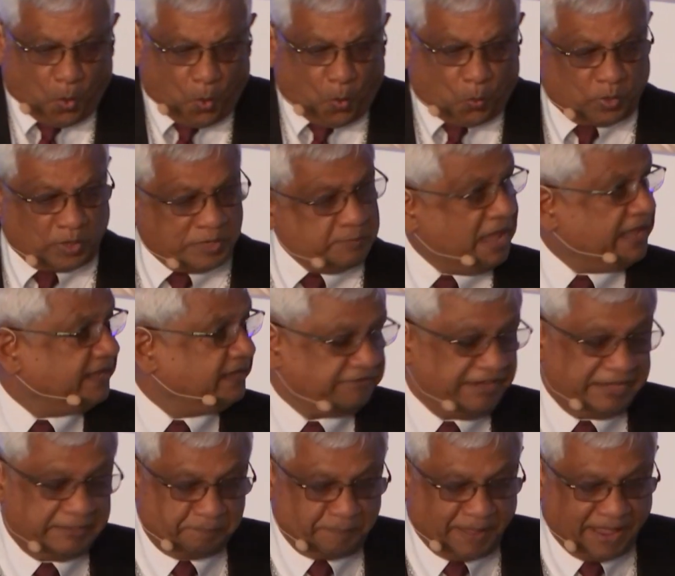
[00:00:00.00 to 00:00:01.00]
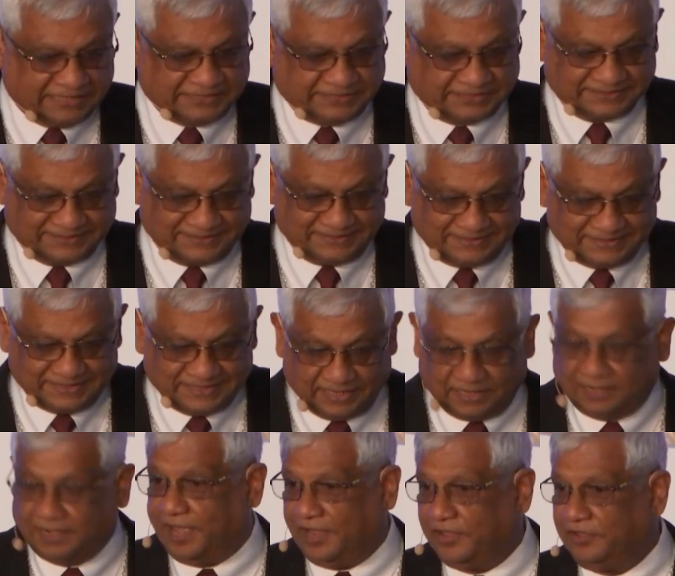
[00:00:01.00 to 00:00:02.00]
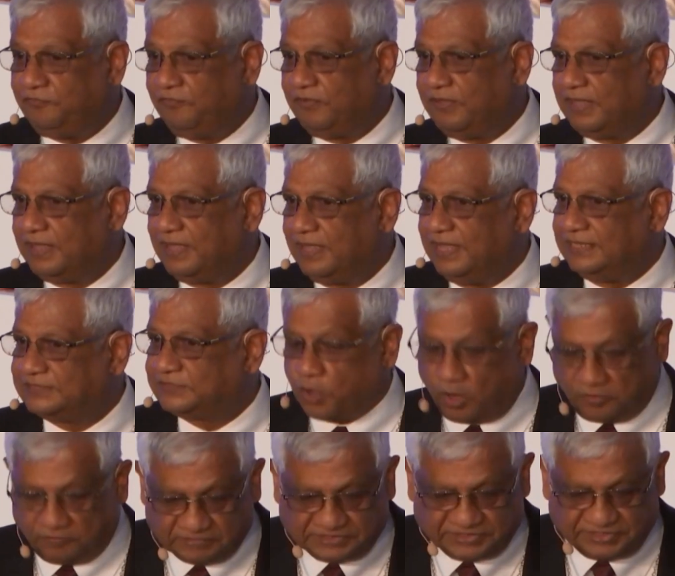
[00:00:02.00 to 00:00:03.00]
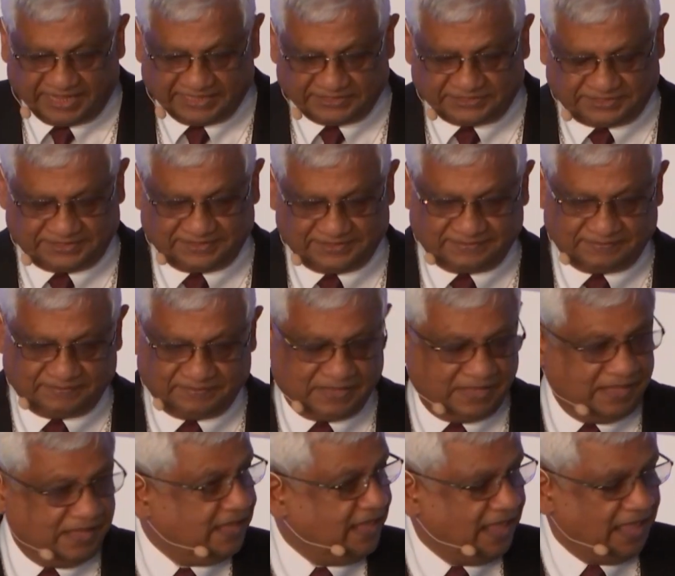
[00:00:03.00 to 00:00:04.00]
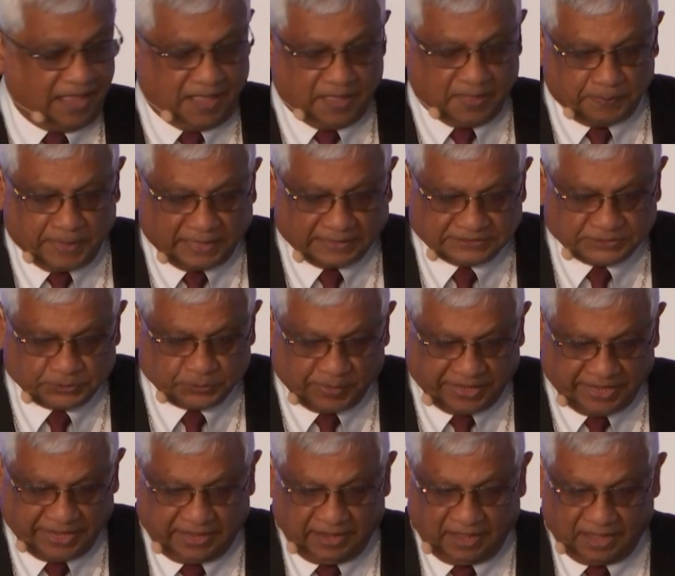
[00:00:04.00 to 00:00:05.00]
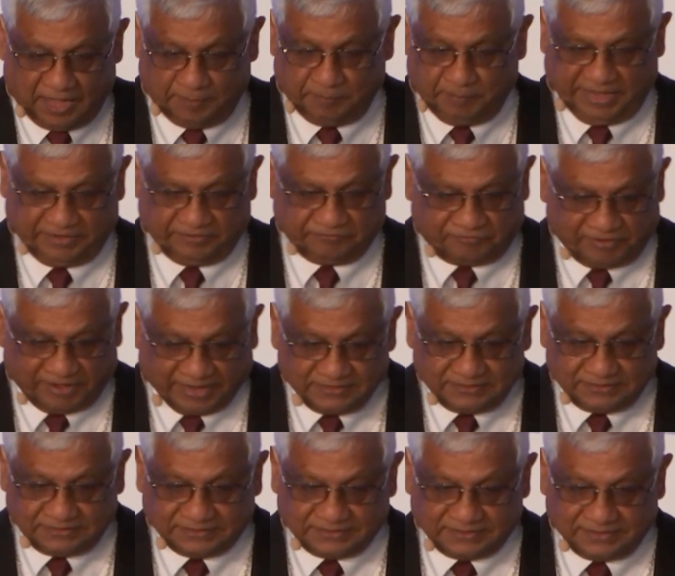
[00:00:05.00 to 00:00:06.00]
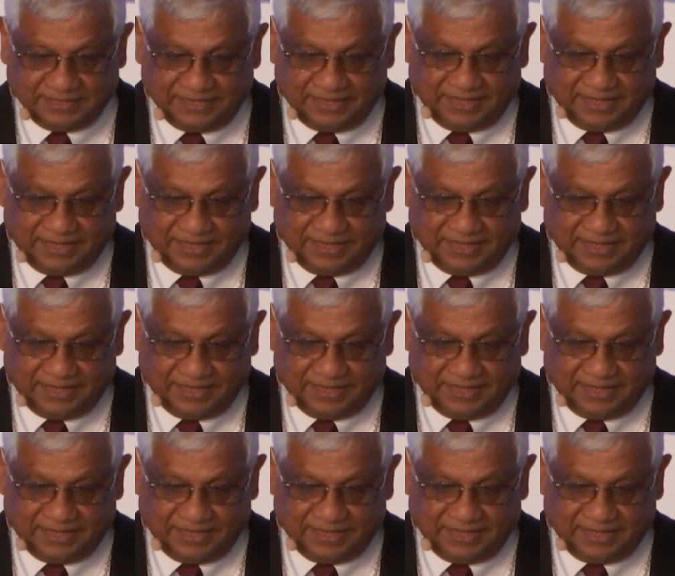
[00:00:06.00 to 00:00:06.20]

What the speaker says: One of my great passions in life is conversation. That's the way I make friends.